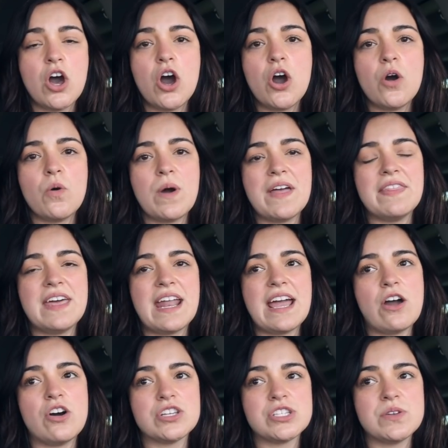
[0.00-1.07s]
Oh, and then
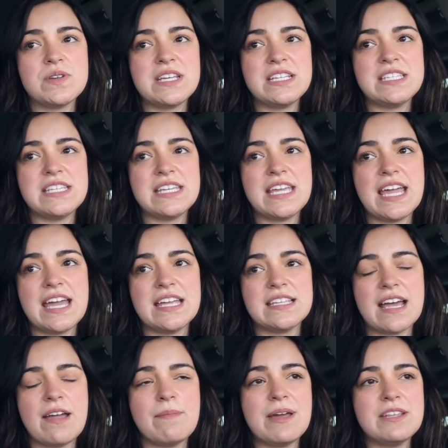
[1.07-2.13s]
I also need to
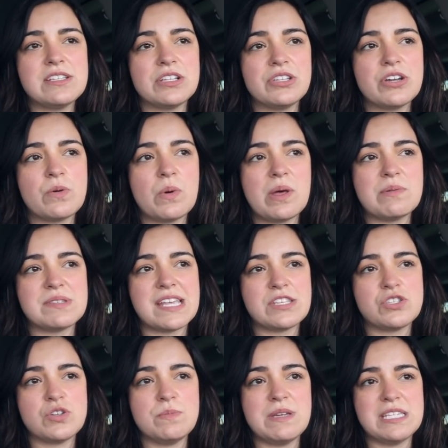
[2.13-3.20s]
get, I meant to look while I was
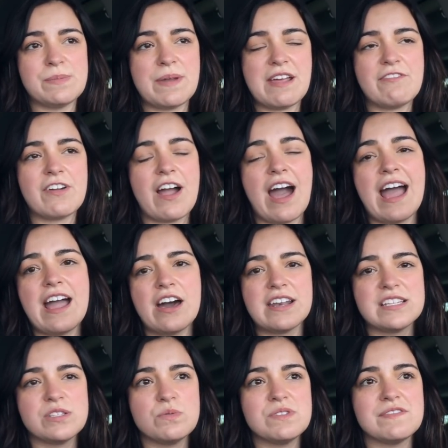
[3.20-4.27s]
at Zumiez, but I forgot. I
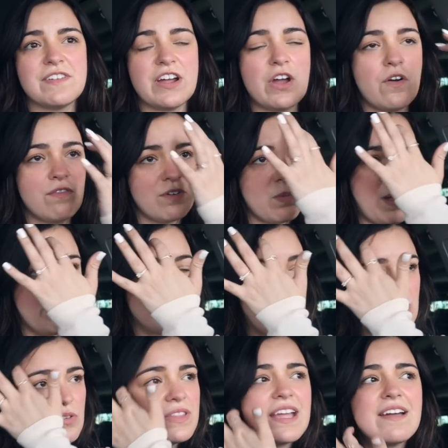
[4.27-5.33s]
honestly was very overwhelmed.
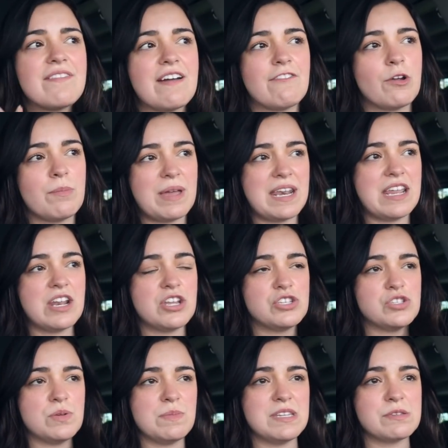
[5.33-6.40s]
I don't think I've ever been in a
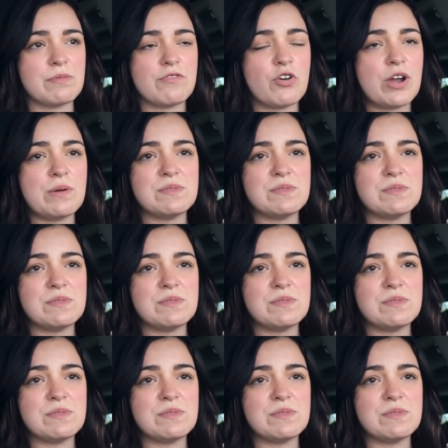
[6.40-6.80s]
Zumiez before.